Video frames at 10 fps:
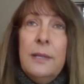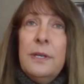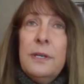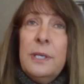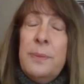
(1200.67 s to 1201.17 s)

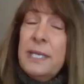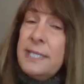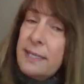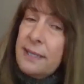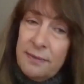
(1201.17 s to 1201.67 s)
There could be a
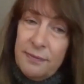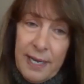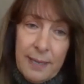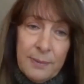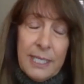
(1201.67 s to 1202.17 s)
death in the
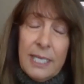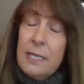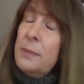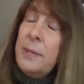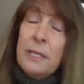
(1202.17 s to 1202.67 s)
family.
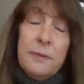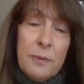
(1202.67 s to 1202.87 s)
It could be a